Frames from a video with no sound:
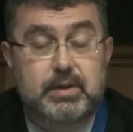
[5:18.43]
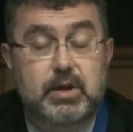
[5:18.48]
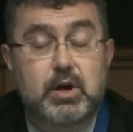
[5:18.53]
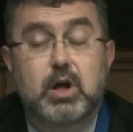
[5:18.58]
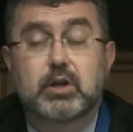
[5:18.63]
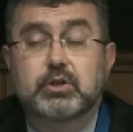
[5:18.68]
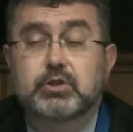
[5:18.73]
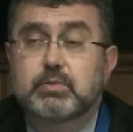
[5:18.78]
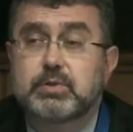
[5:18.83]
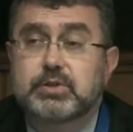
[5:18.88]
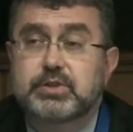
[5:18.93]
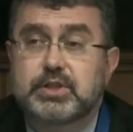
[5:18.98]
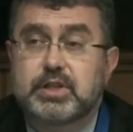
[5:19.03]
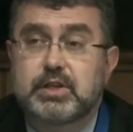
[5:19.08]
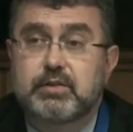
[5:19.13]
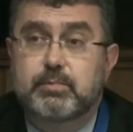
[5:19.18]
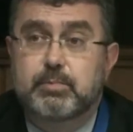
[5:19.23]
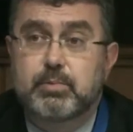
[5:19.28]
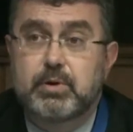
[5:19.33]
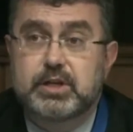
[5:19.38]
They also
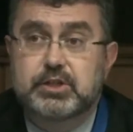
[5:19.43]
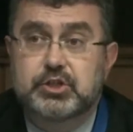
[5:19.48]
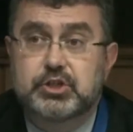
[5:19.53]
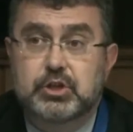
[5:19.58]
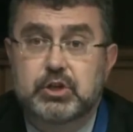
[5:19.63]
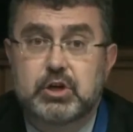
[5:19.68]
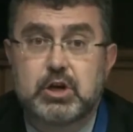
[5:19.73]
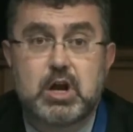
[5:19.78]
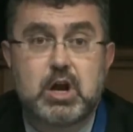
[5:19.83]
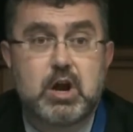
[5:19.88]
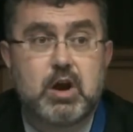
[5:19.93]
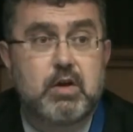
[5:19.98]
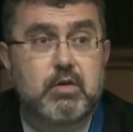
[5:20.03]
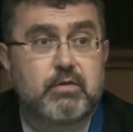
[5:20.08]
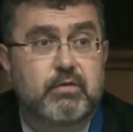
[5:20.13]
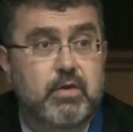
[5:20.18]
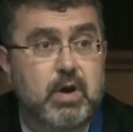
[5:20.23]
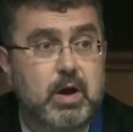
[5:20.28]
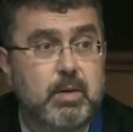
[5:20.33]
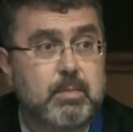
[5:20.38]
received pressure
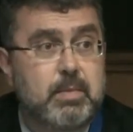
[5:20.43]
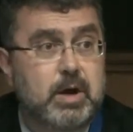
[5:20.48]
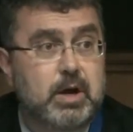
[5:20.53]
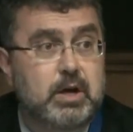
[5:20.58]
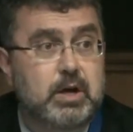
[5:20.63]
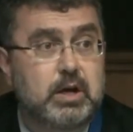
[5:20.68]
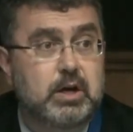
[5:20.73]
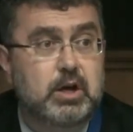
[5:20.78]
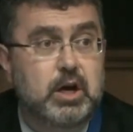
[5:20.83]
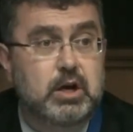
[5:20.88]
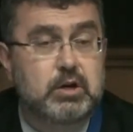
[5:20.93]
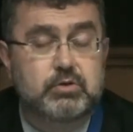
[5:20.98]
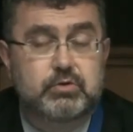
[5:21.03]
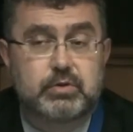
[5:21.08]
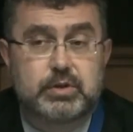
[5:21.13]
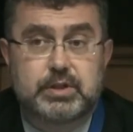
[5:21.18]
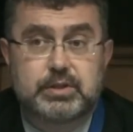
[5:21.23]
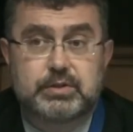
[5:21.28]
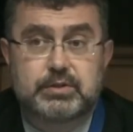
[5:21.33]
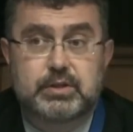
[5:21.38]
from
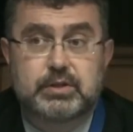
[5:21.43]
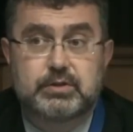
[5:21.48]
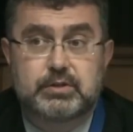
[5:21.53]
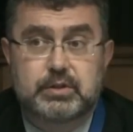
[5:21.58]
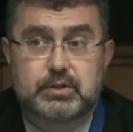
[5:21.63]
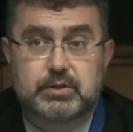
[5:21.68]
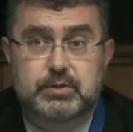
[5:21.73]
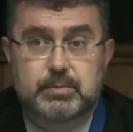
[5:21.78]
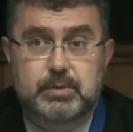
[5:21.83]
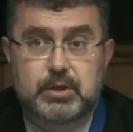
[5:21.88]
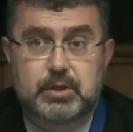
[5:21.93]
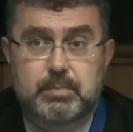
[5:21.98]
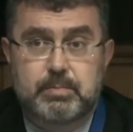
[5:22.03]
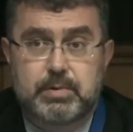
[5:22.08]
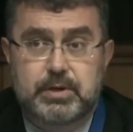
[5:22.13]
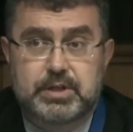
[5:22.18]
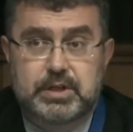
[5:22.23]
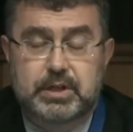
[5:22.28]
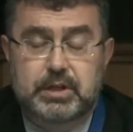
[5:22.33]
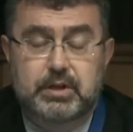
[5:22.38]
countries, in
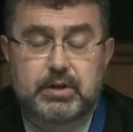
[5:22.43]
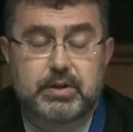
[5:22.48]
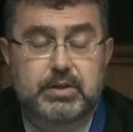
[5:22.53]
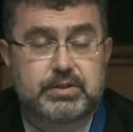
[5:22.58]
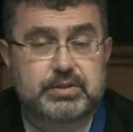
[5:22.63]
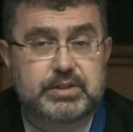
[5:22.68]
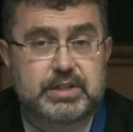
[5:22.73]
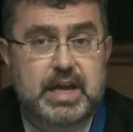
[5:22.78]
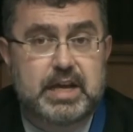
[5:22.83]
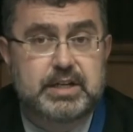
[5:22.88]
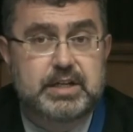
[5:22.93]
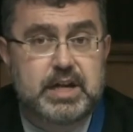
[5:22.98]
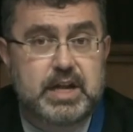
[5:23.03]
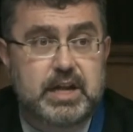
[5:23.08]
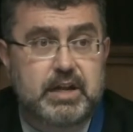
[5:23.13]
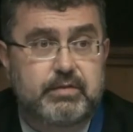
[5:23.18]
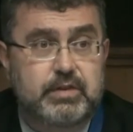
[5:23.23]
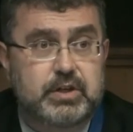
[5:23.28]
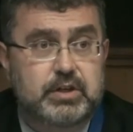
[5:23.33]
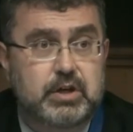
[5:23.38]
particular the
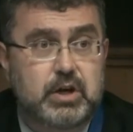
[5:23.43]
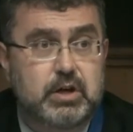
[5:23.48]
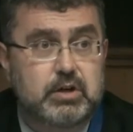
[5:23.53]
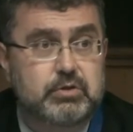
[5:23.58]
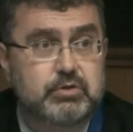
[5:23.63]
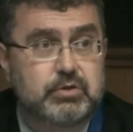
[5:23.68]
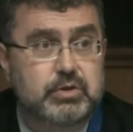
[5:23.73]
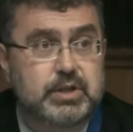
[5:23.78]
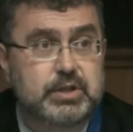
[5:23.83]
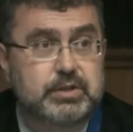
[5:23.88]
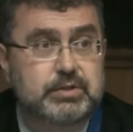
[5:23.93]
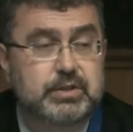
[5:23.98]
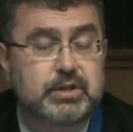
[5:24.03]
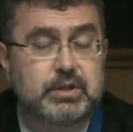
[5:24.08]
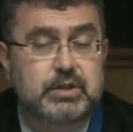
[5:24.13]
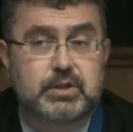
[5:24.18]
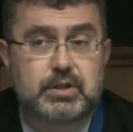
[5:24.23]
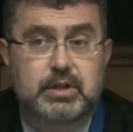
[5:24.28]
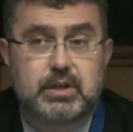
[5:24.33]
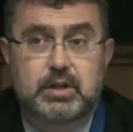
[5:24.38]
Scandinavian countries,
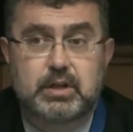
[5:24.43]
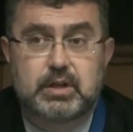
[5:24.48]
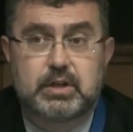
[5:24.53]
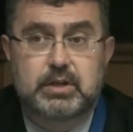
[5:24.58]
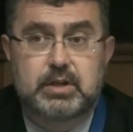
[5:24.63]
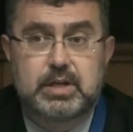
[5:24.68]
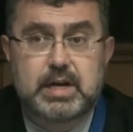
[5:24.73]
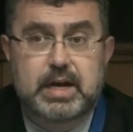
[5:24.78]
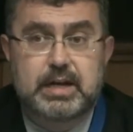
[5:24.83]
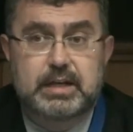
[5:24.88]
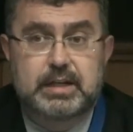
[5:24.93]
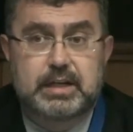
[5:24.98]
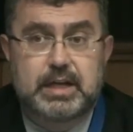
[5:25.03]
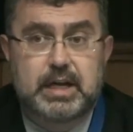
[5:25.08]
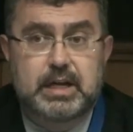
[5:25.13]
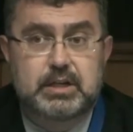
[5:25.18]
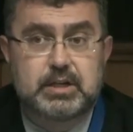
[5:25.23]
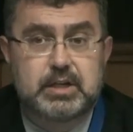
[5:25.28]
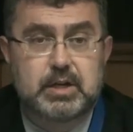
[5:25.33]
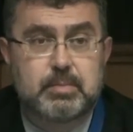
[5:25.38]
United
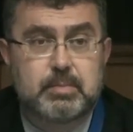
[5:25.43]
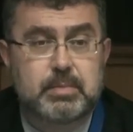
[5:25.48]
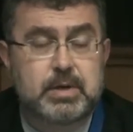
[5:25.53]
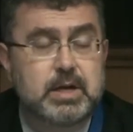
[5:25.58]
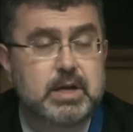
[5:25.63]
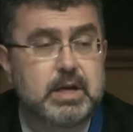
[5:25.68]
Kingdom,